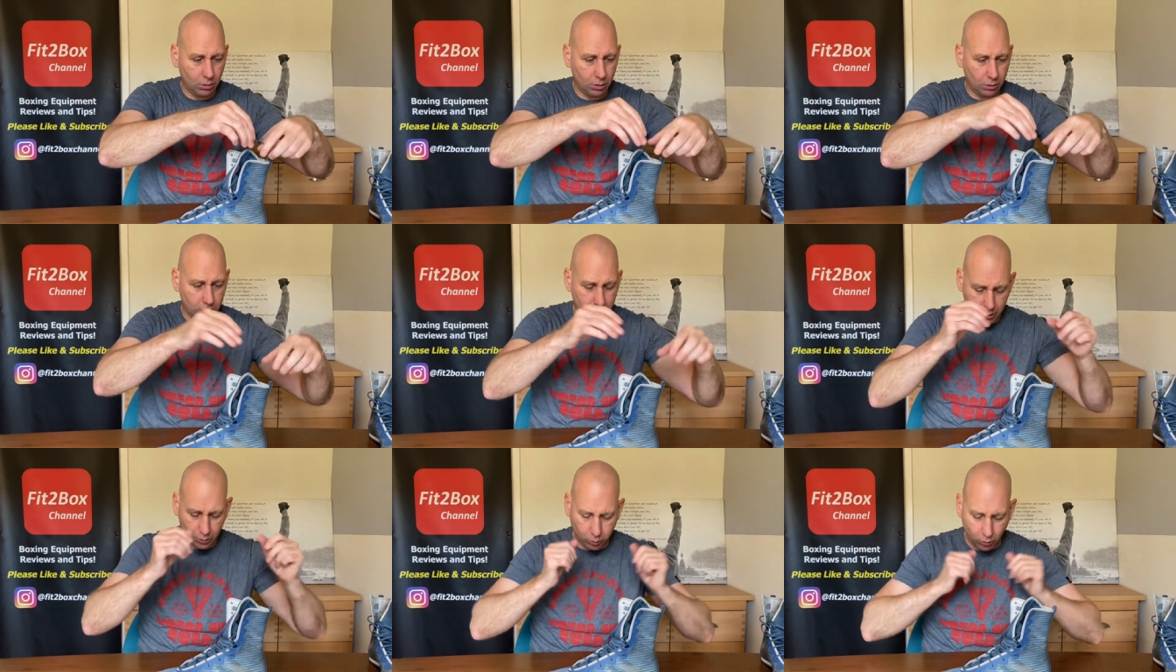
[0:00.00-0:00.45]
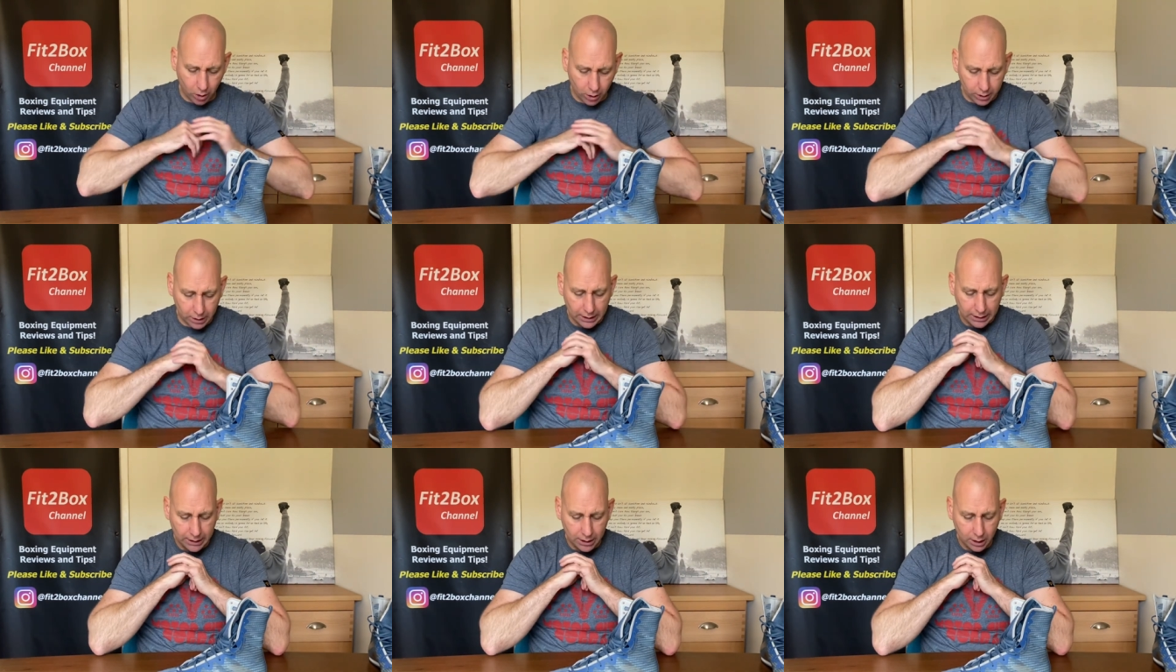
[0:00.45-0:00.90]
this
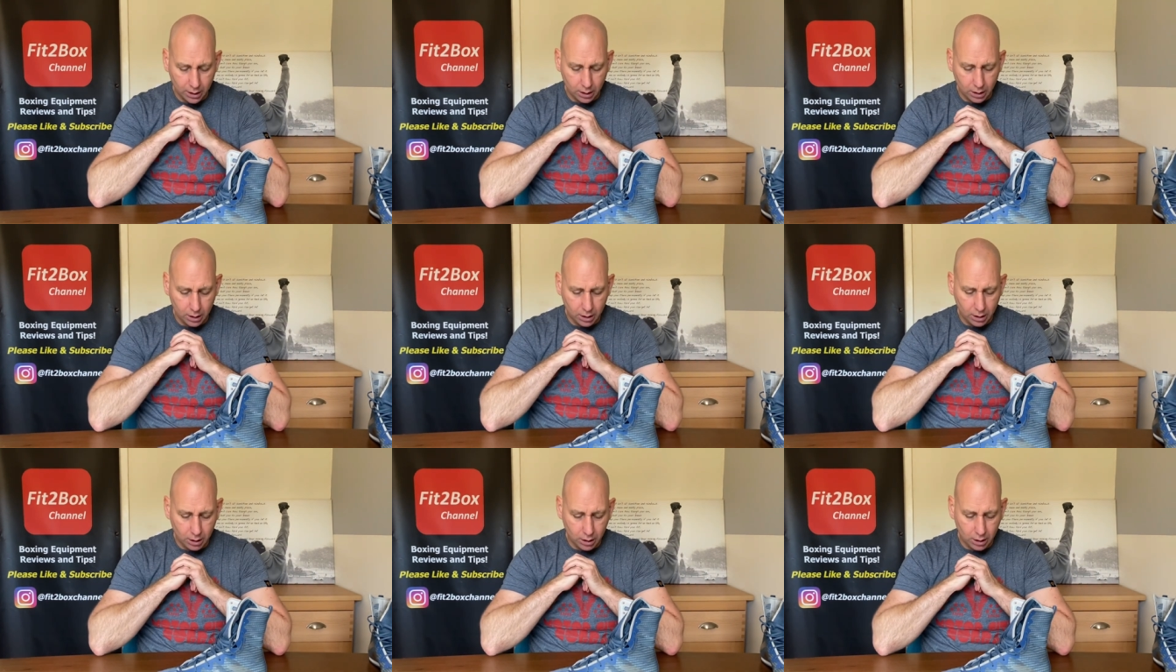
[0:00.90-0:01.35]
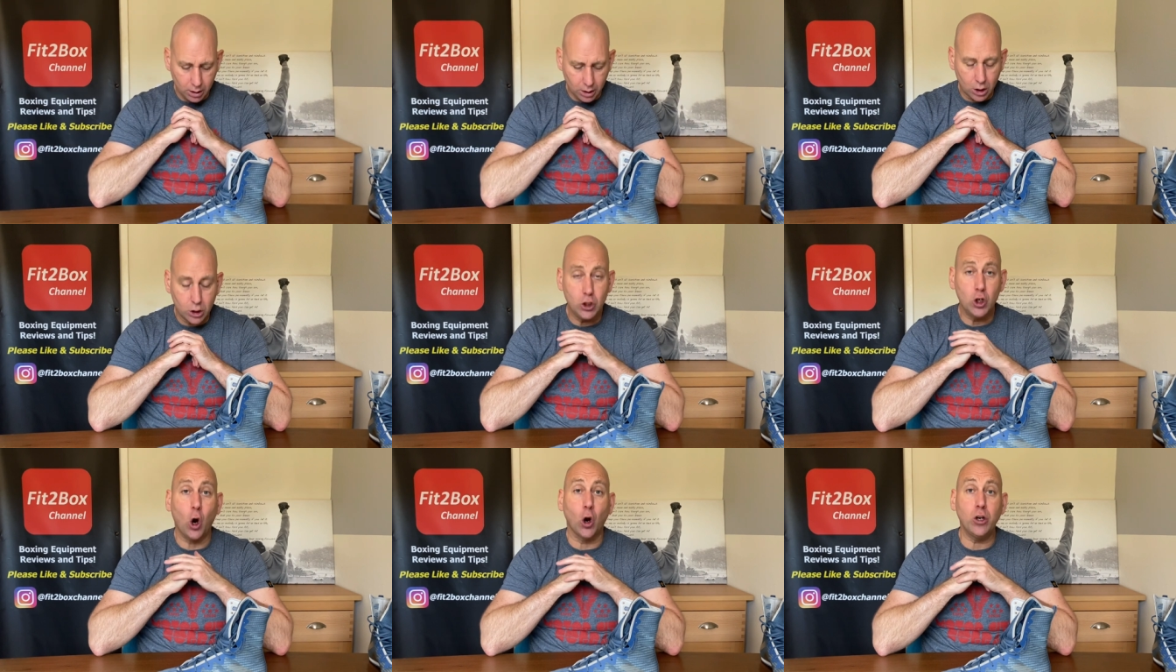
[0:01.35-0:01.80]
one
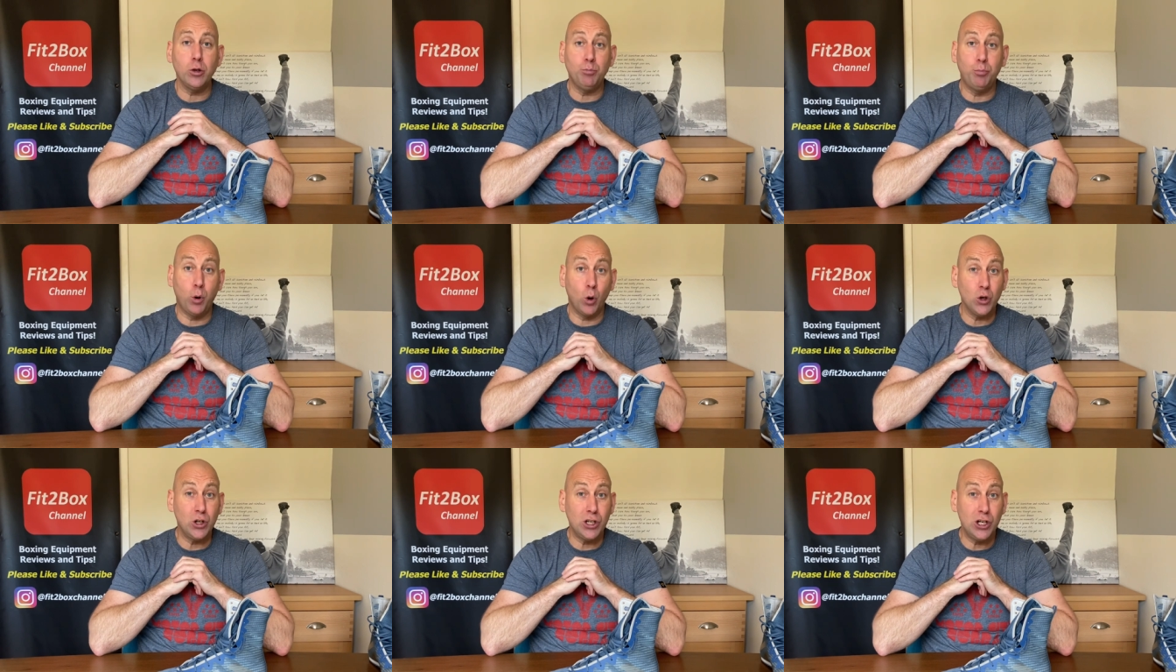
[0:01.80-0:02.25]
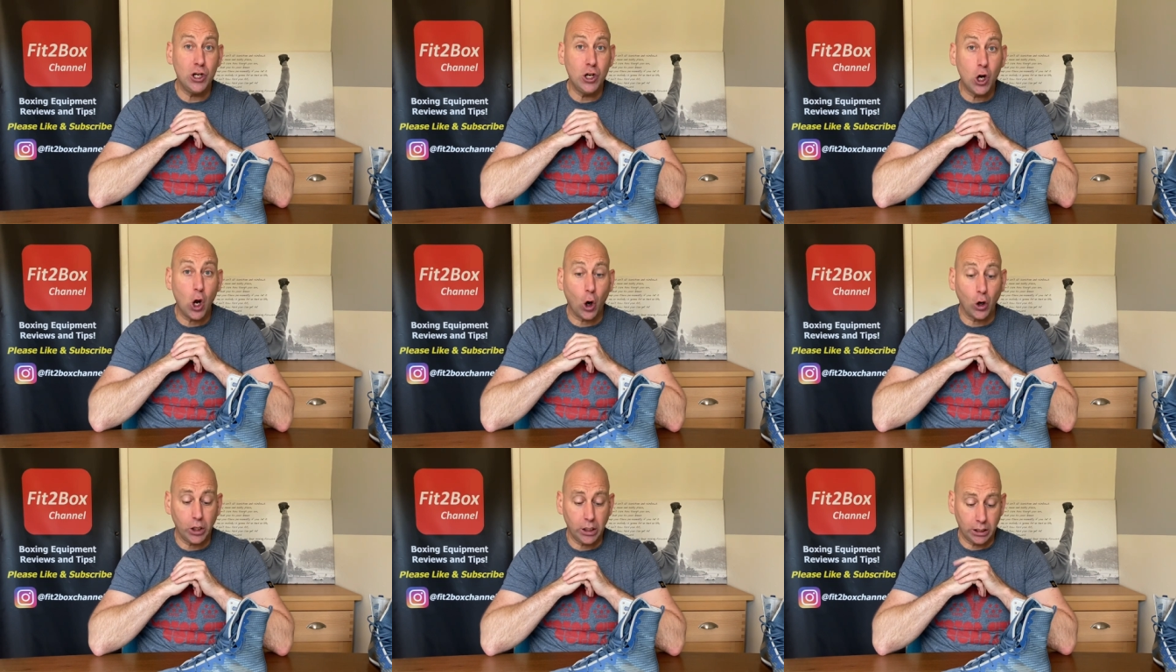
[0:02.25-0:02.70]

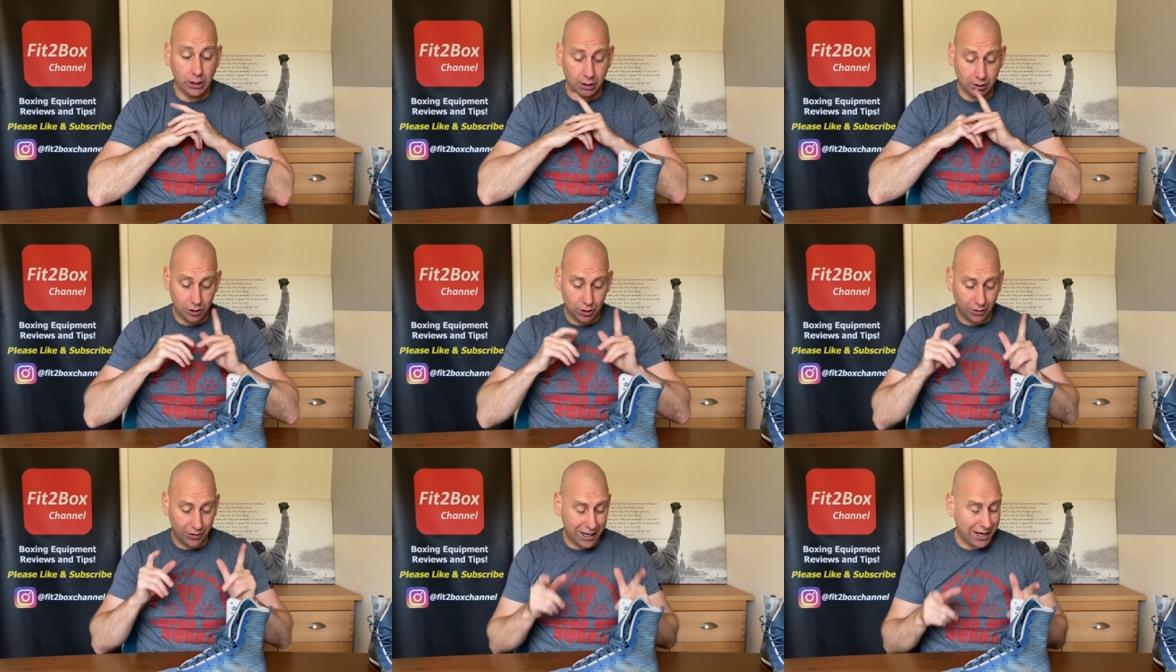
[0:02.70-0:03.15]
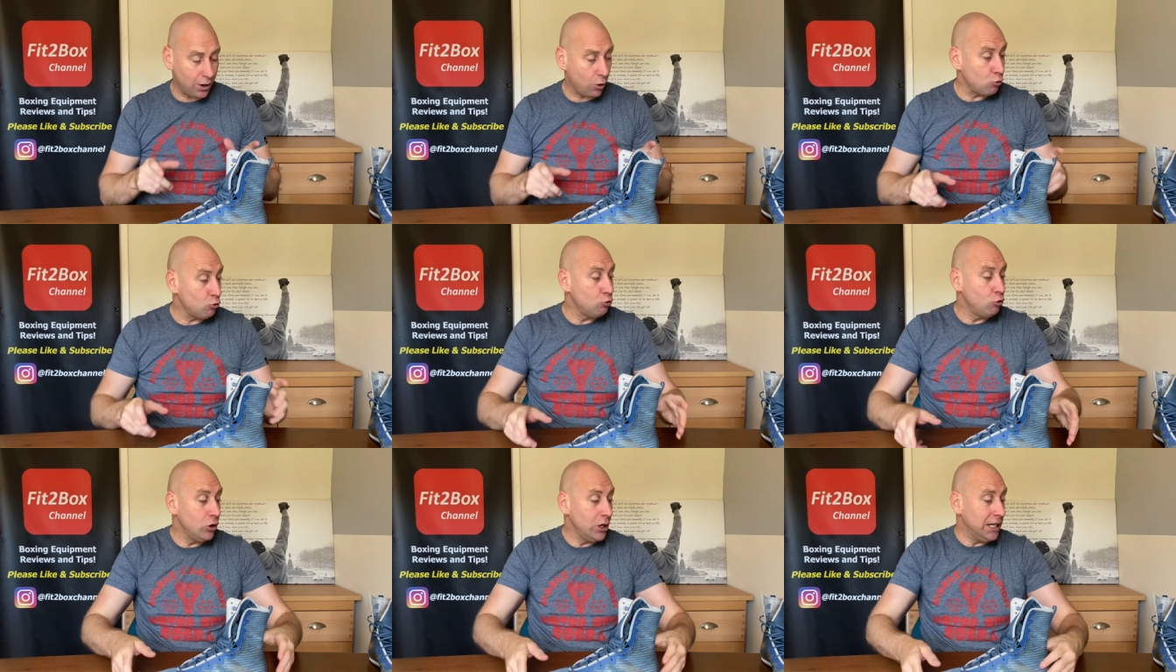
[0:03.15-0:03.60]
9.9. So they are
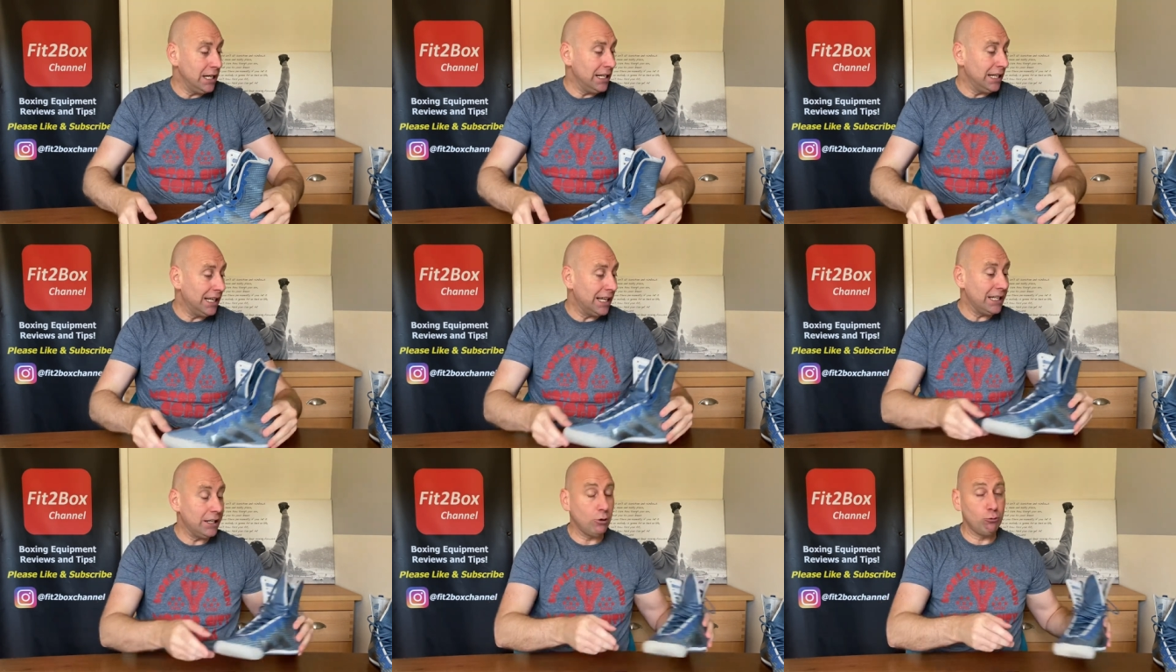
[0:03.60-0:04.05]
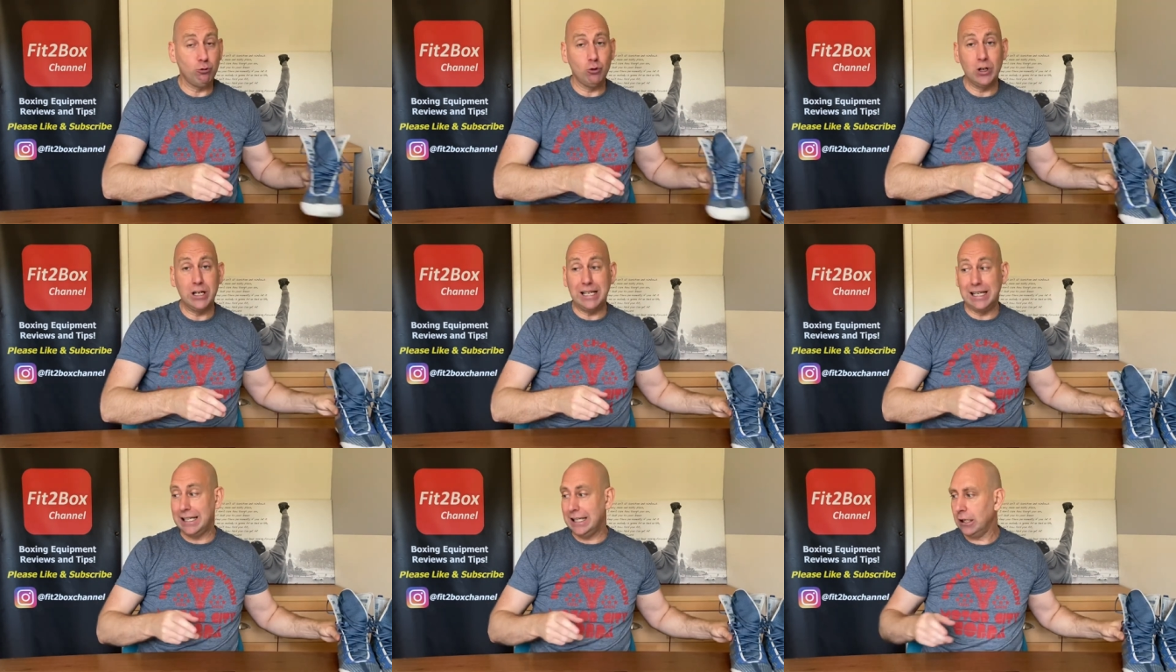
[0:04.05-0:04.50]
really,
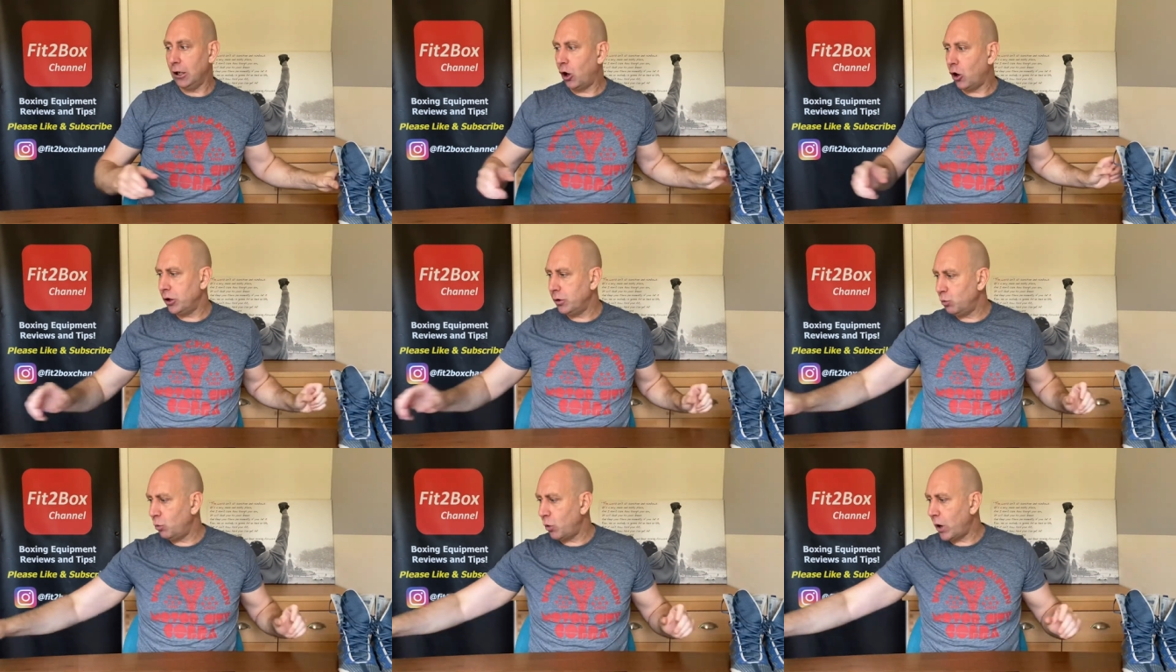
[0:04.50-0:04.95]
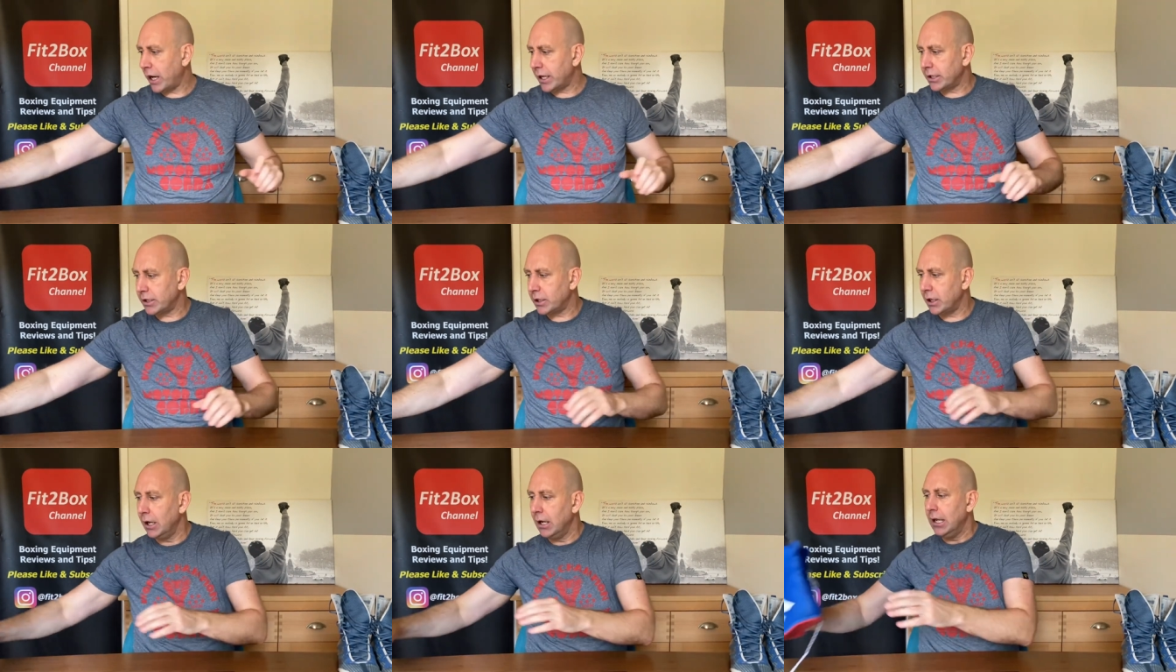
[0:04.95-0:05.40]
really lightweight.